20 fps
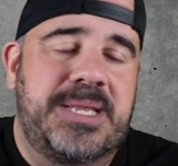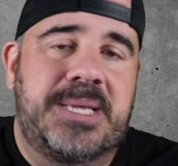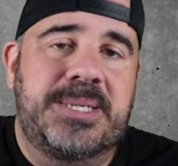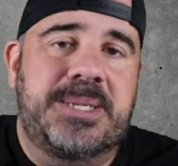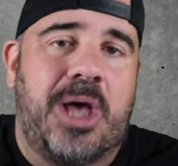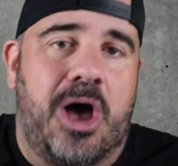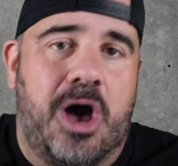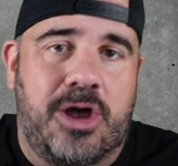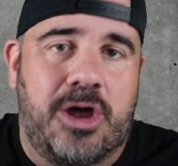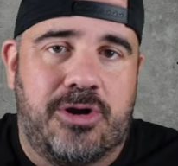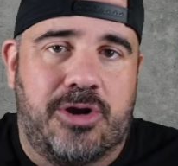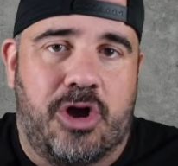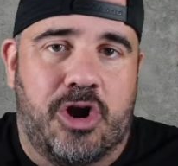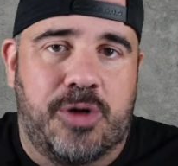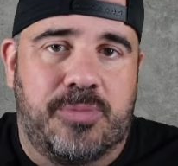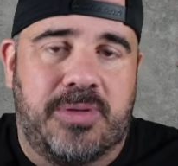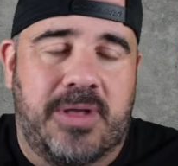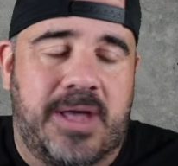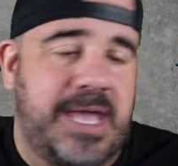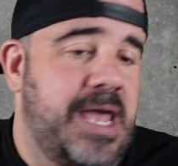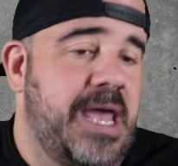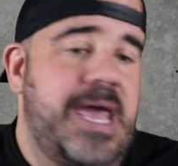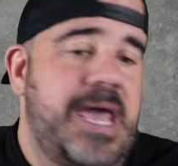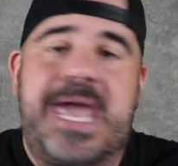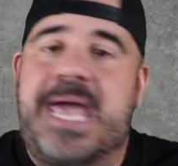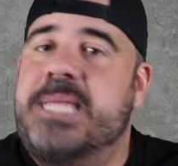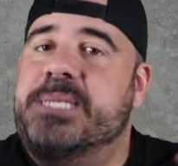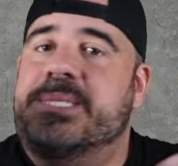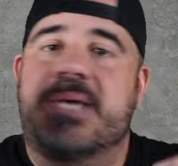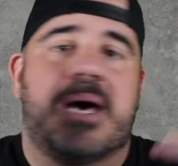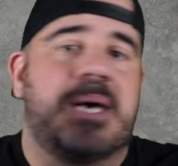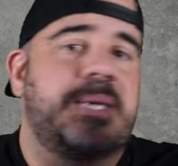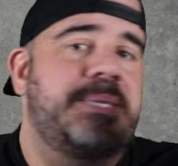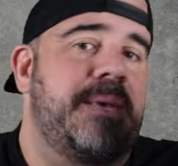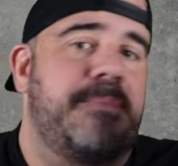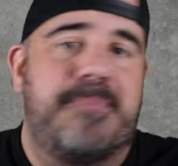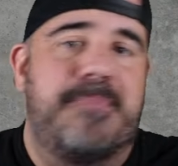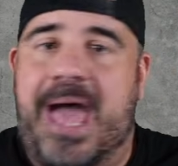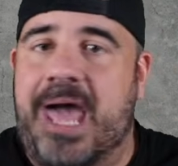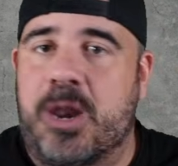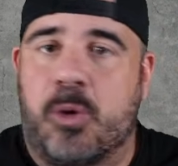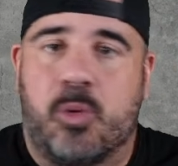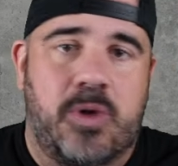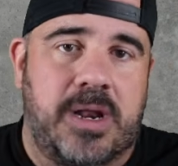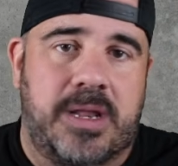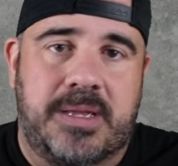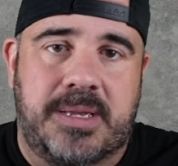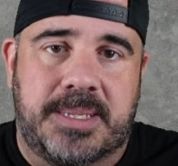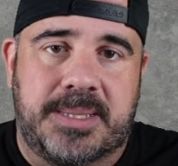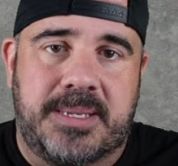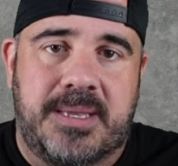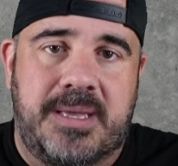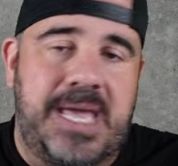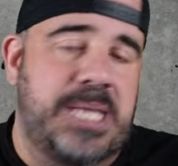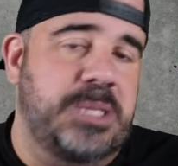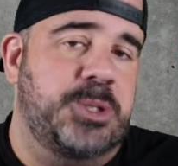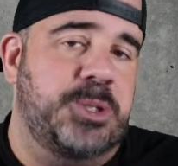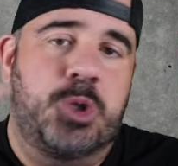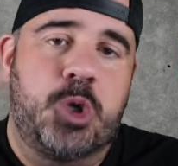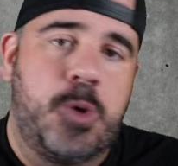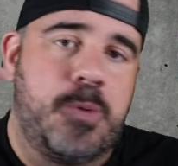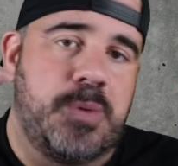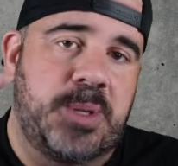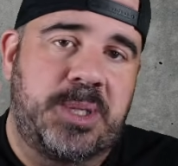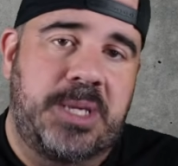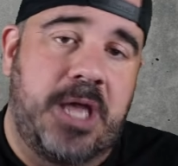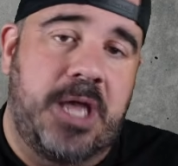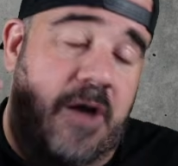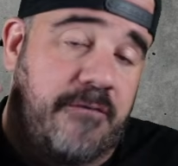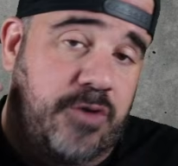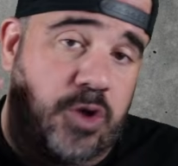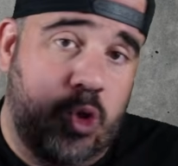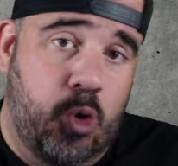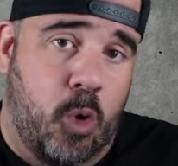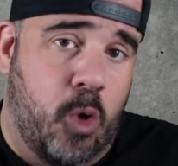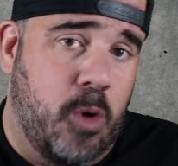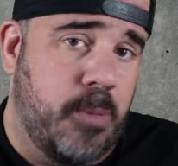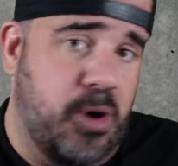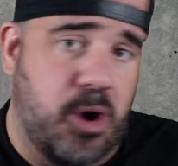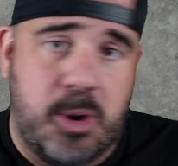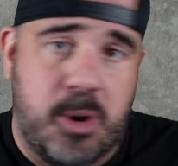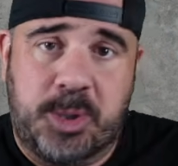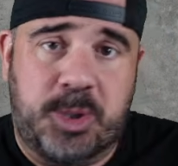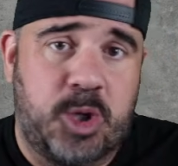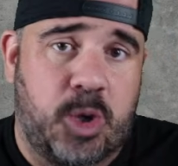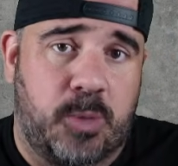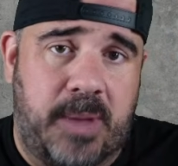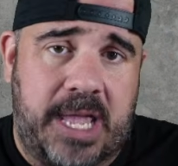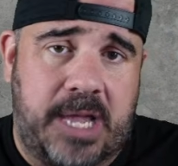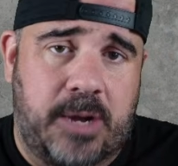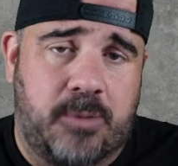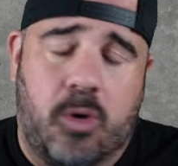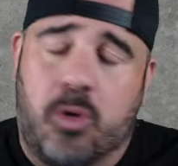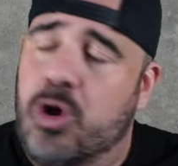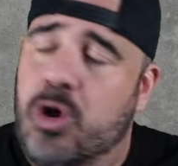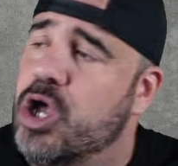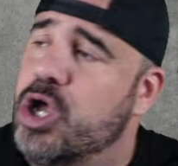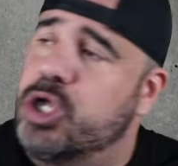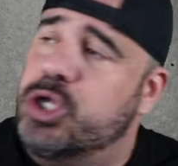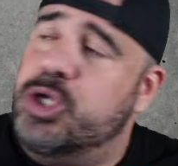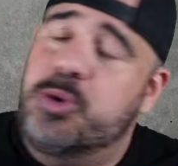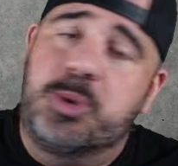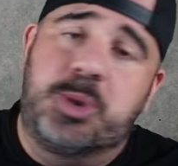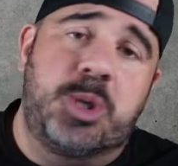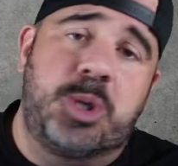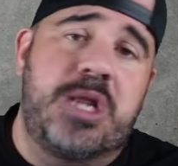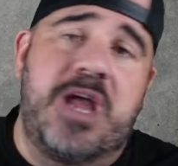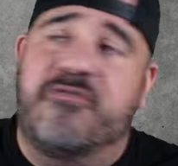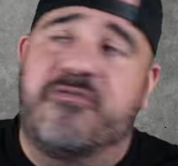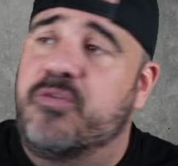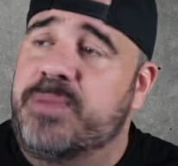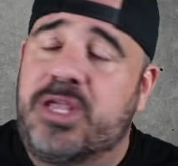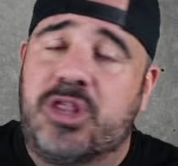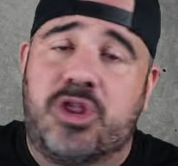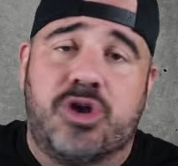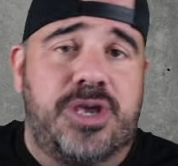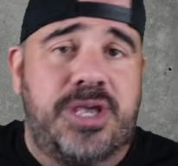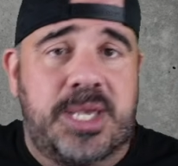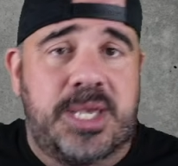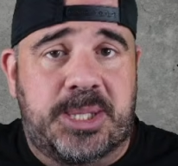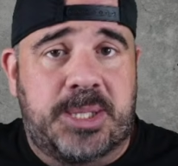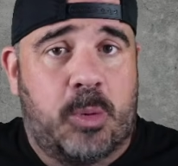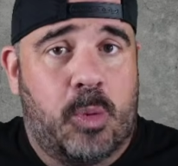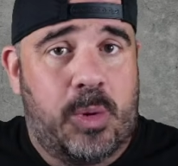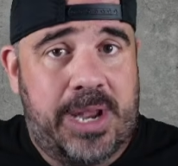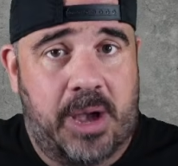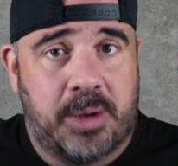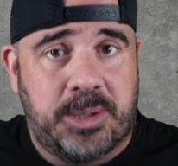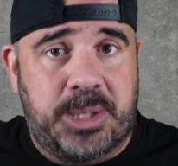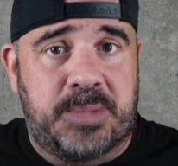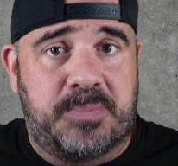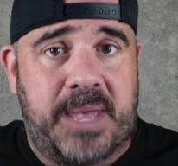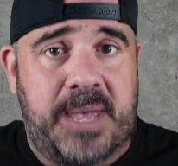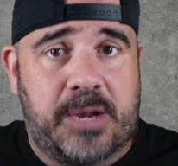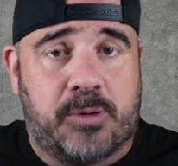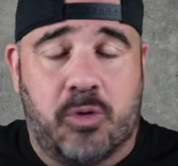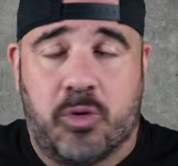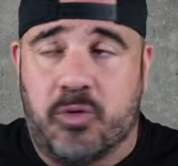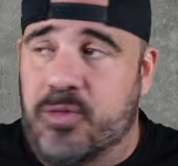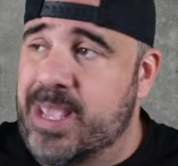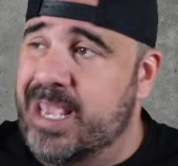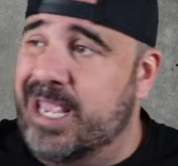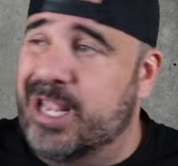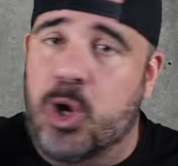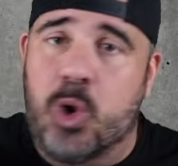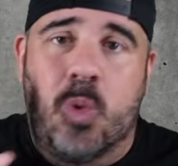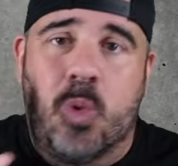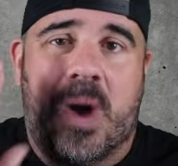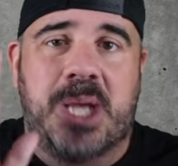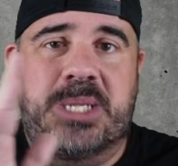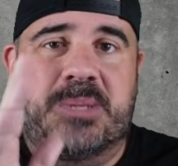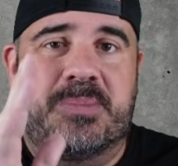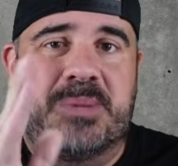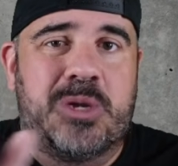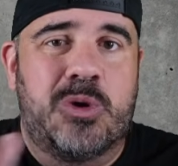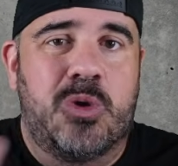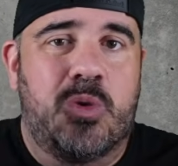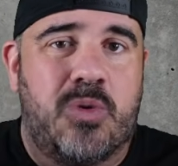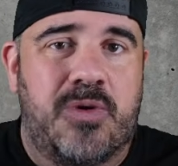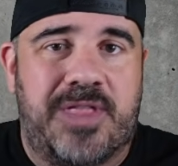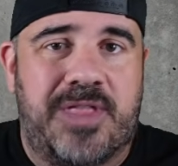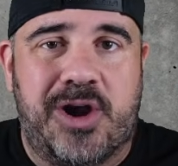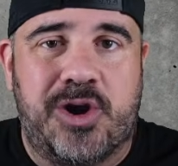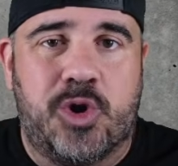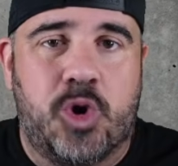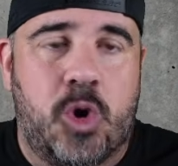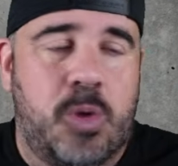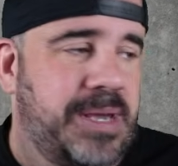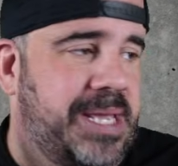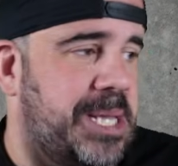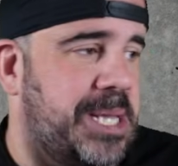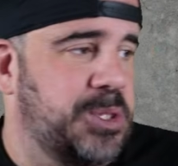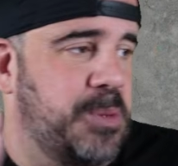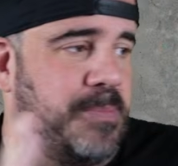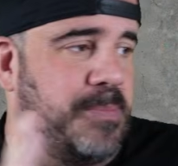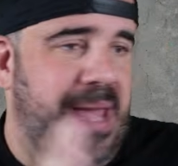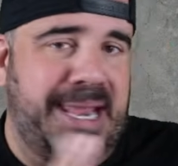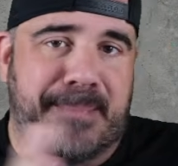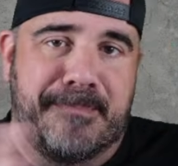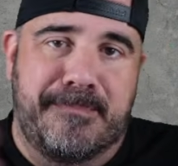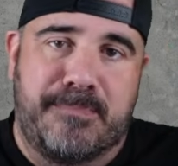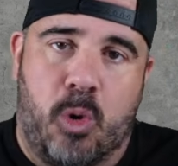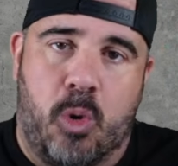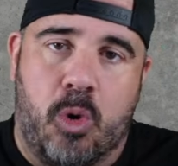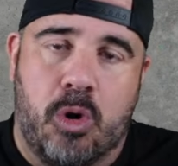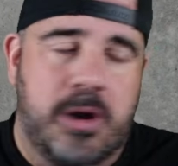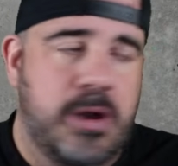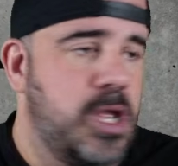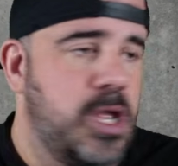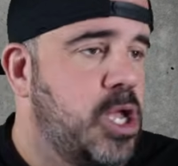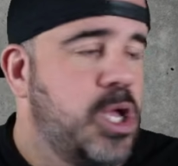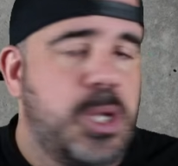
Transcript: is a $100 play. It doesn't matter what it is. It's 2% of your personal bankroll. You should never be looking at someone else's bankroll thinking, oh, I should be doing what they're doing because they're betting more.